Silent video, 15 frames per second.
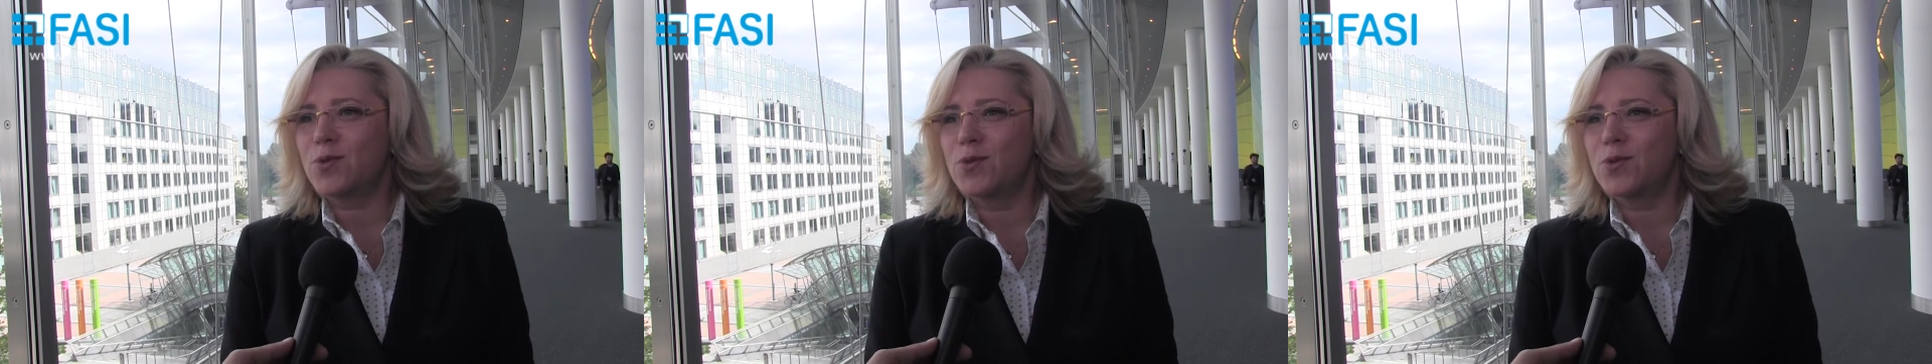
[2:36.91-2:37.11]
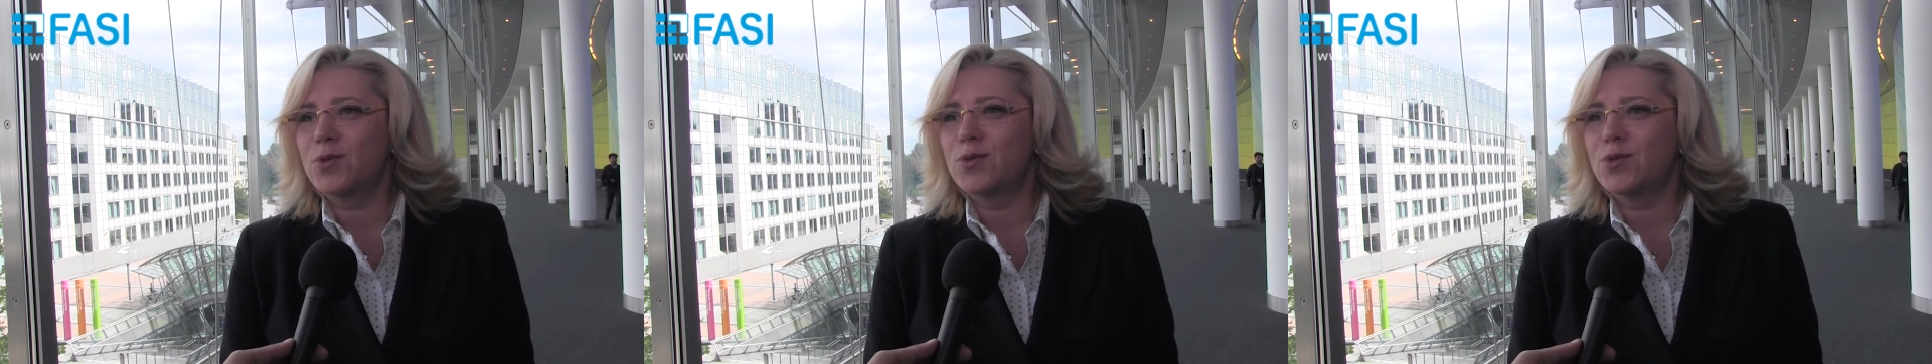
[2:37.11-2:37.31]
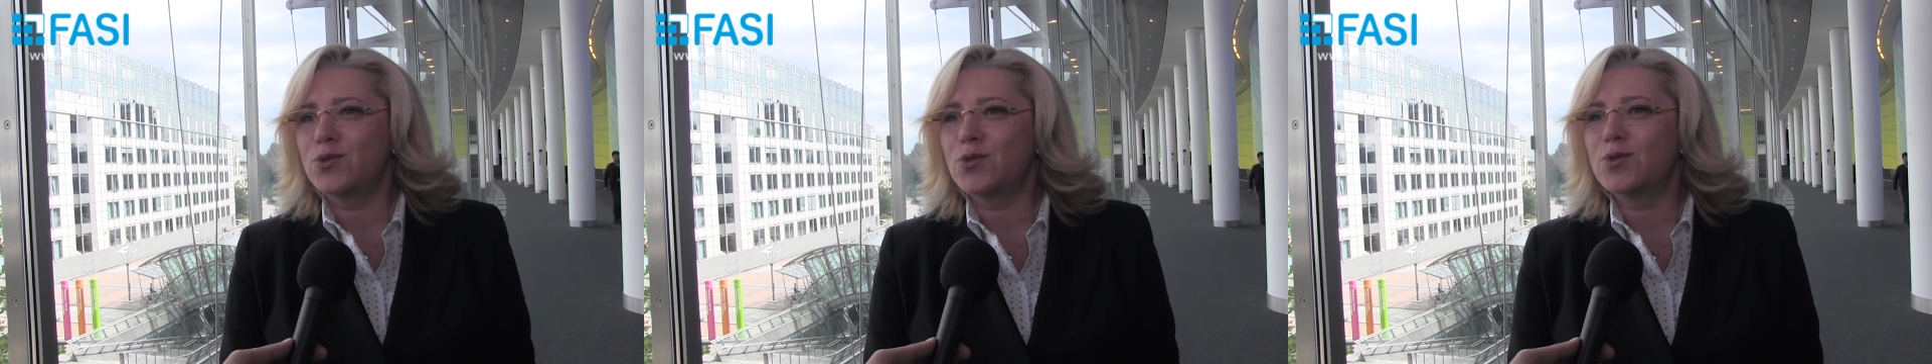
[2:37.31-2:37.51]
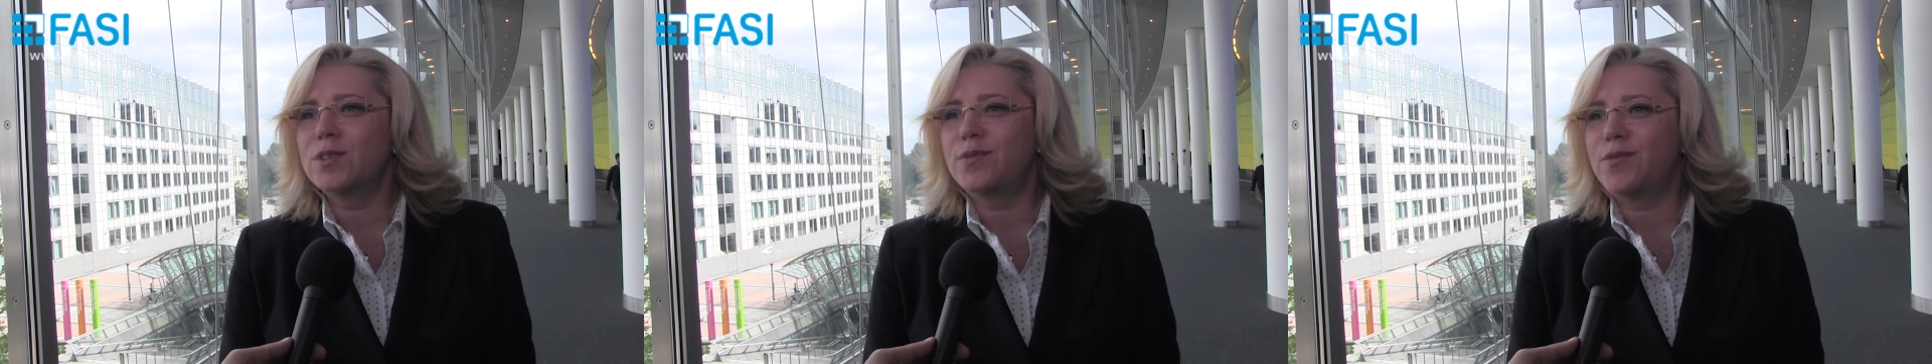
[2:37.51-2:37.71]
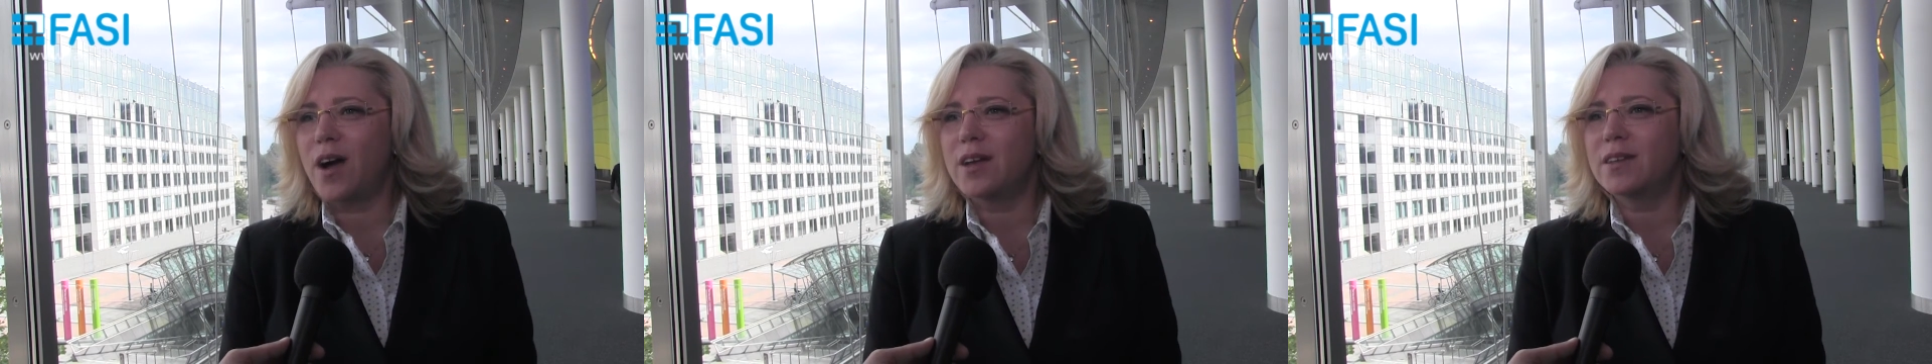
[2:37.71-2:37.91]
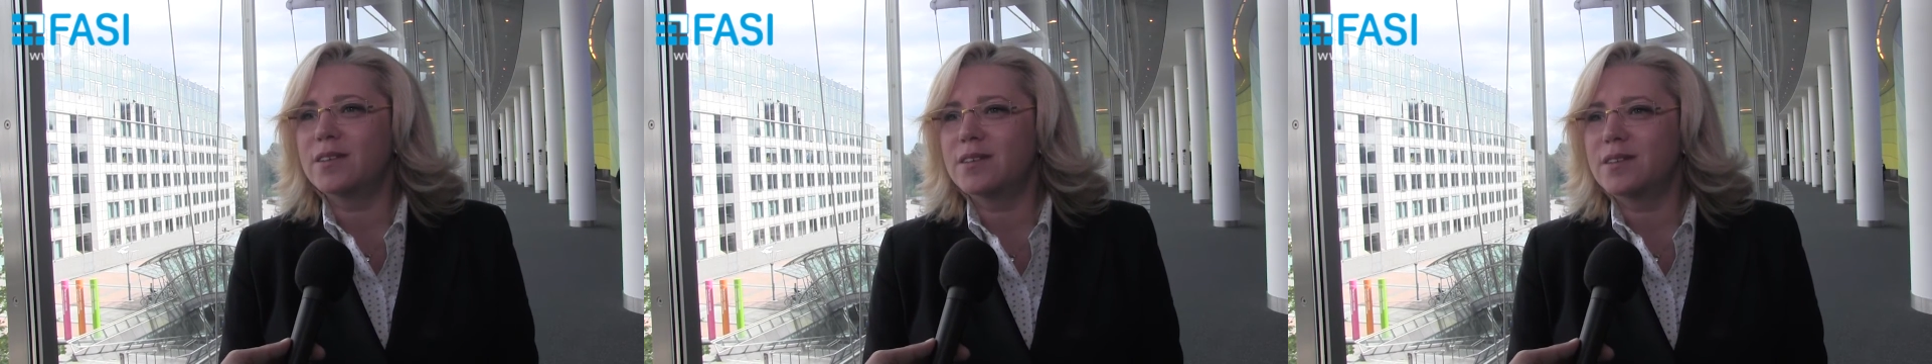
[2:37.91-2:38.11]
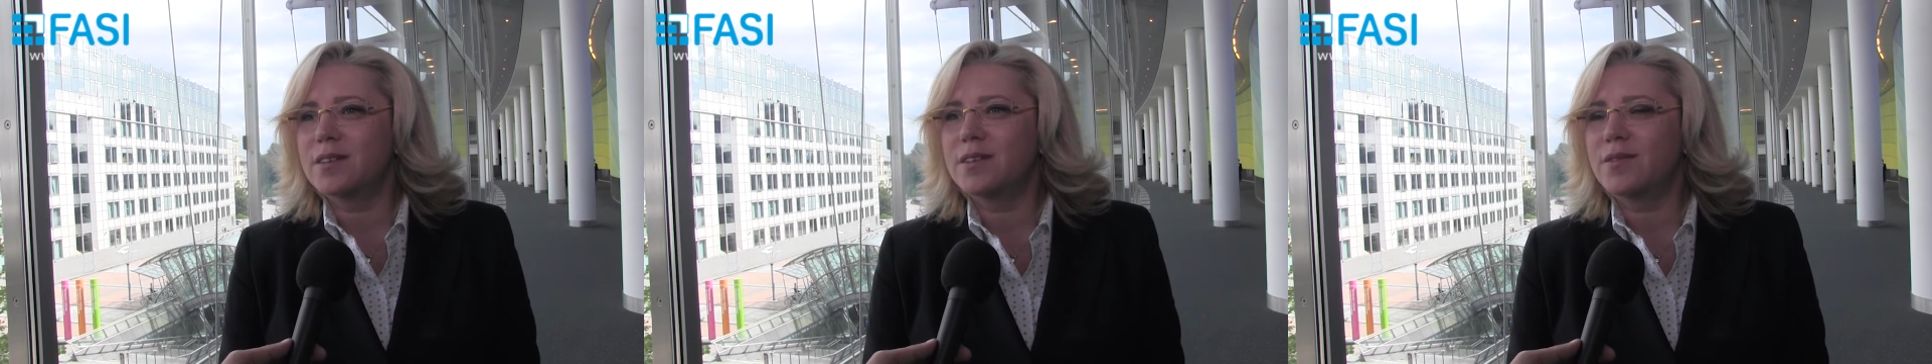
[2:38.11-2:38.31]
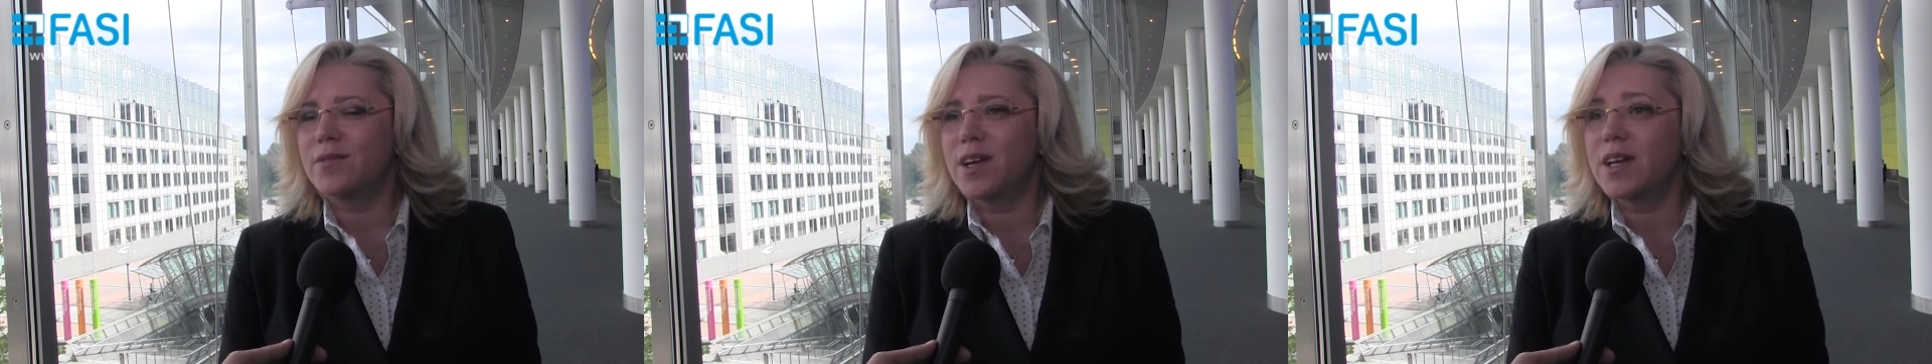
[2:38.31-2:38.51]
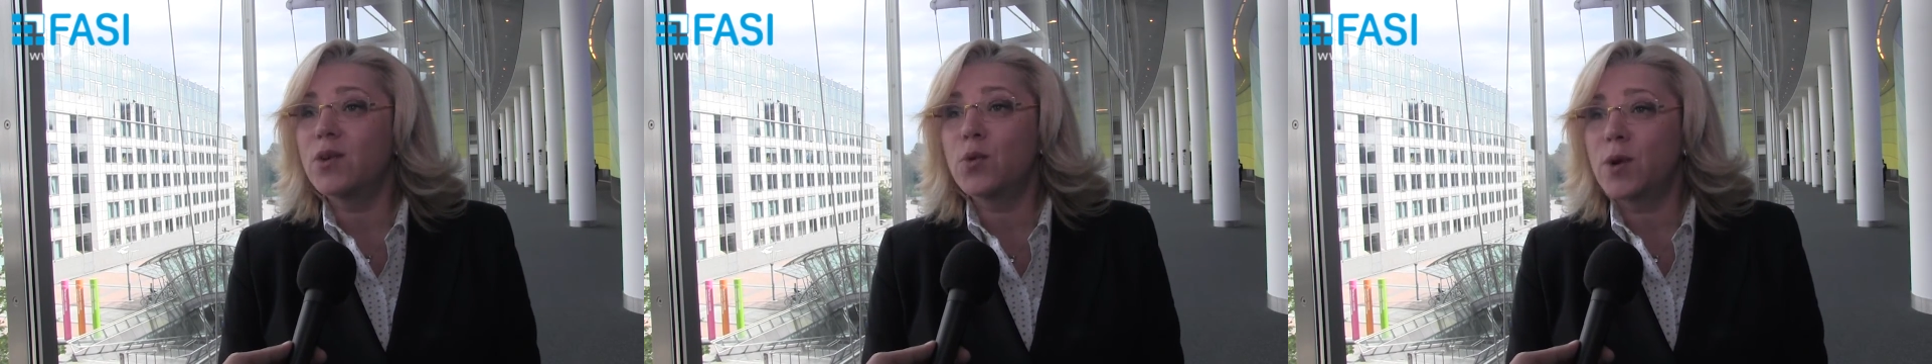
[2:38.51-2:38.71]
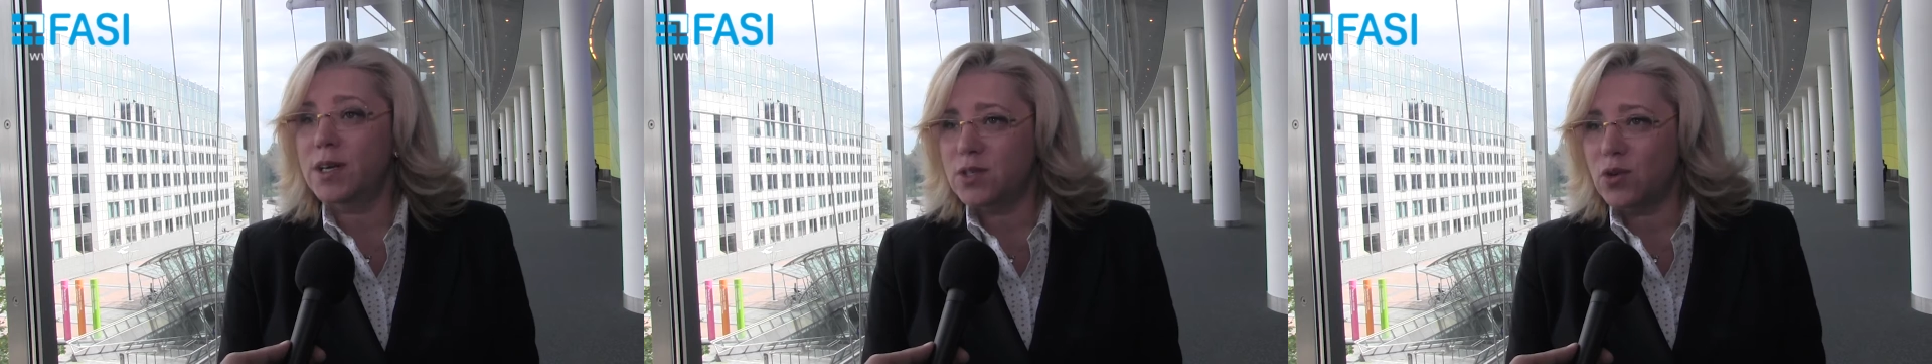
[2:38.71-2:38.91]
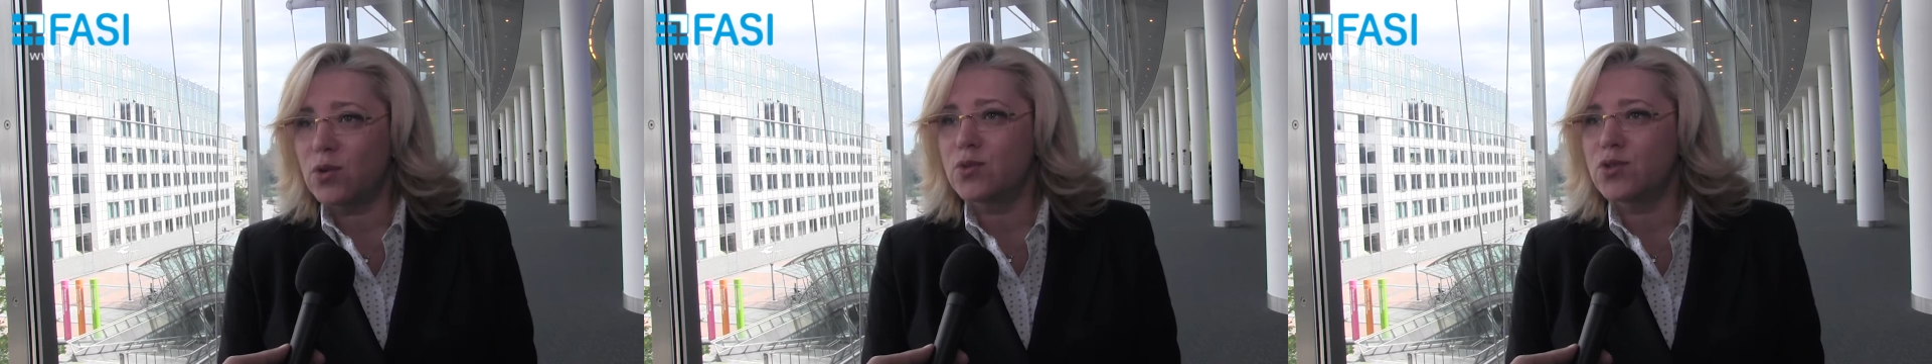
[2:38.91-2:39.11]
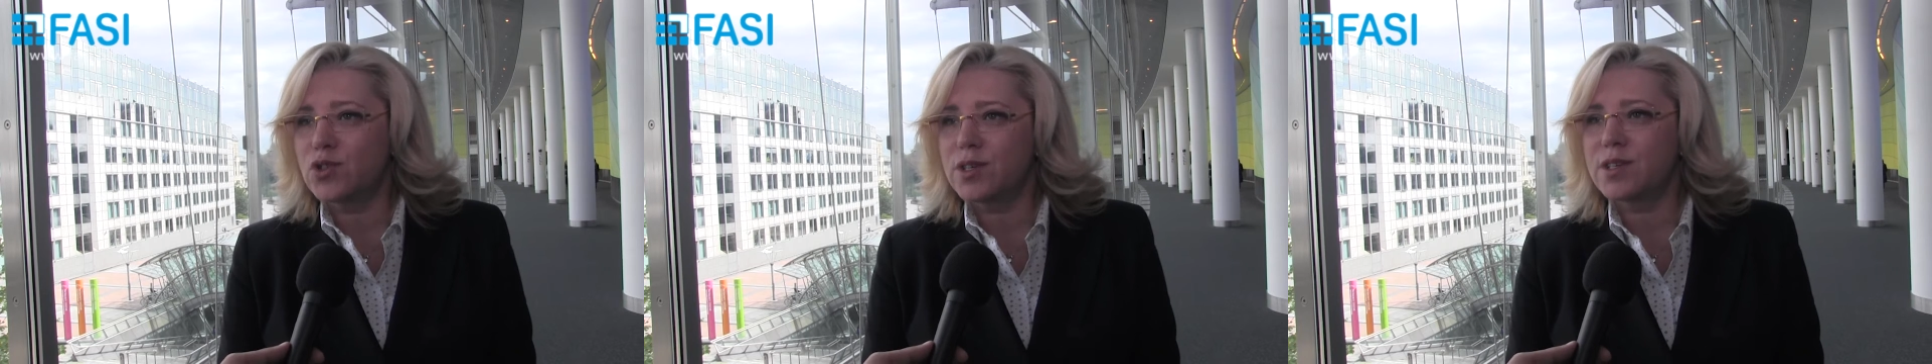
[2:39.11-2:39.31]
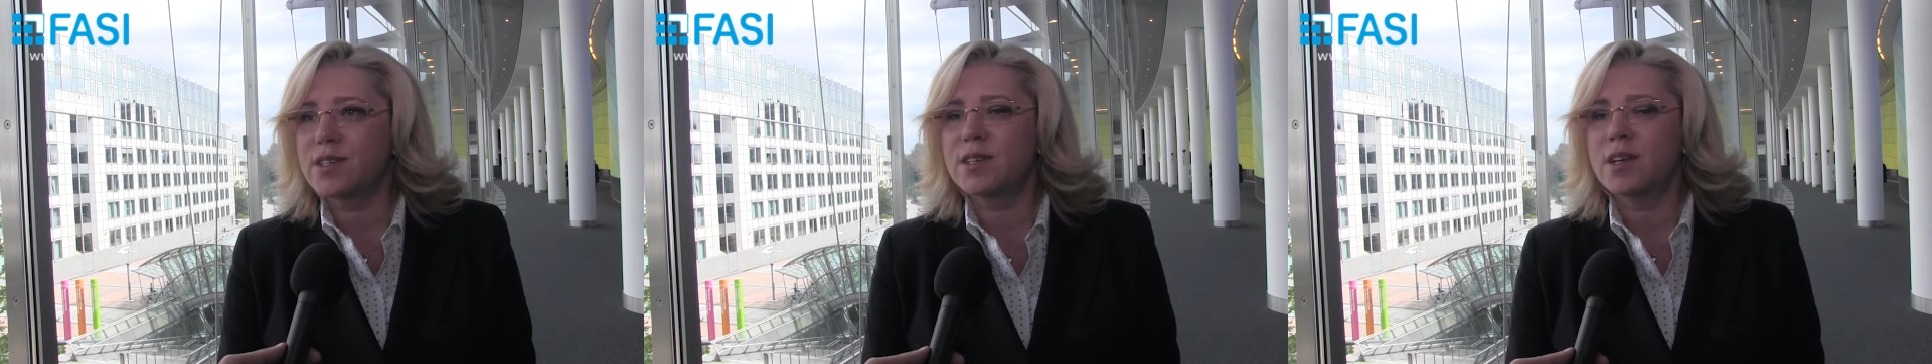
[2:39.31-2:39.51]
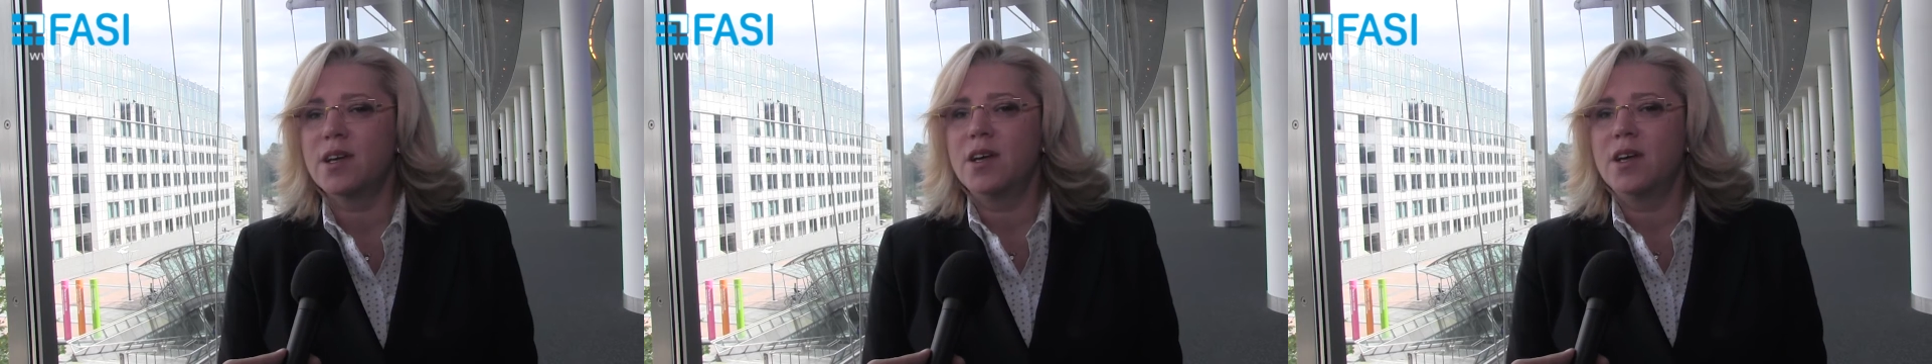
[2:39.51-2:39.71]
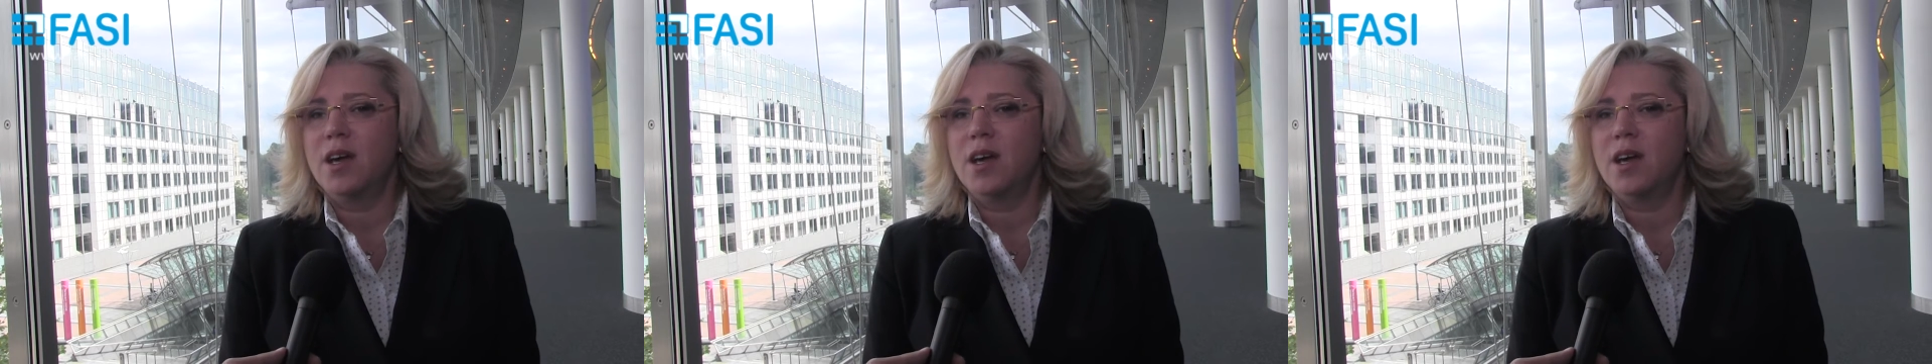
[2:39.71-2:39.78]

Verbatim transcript: who should find uh, very quick solutions.